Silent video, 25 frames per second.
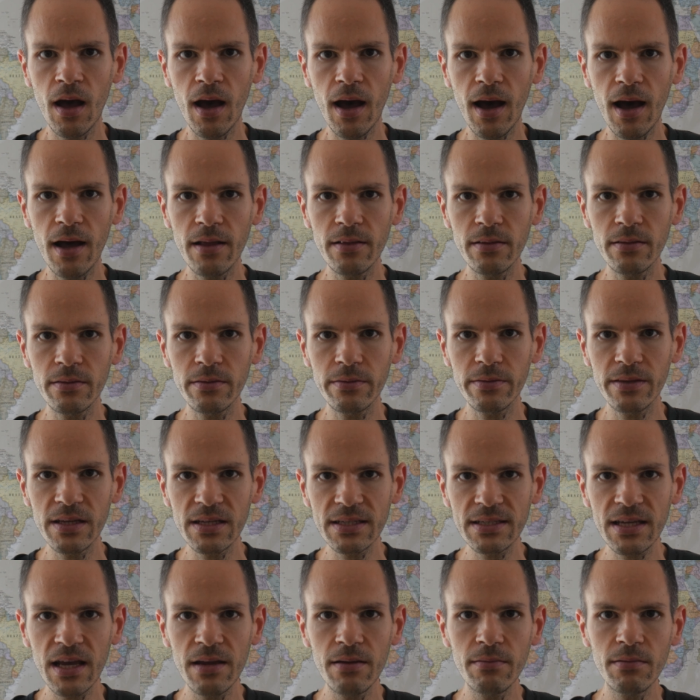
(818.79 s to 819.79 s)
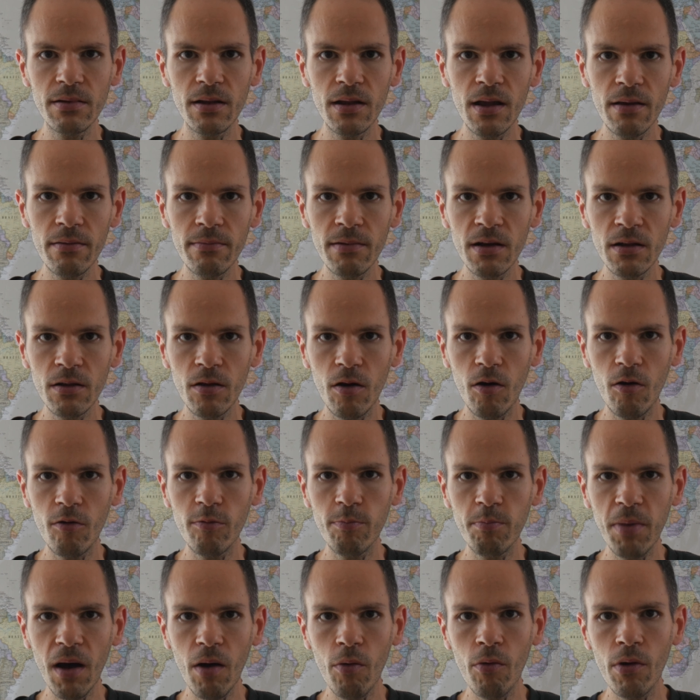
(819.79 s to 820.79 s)
and the same level
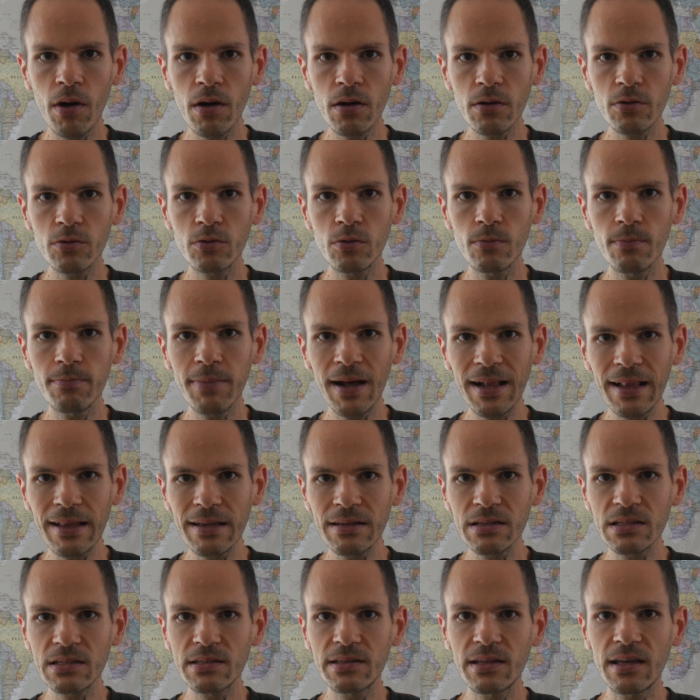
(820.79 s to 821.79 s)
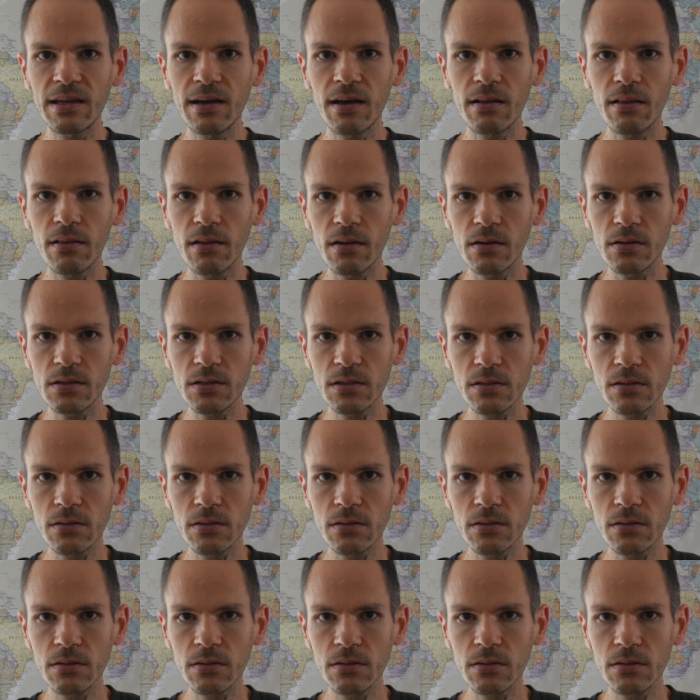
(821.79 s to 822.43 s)
of power to balance the others.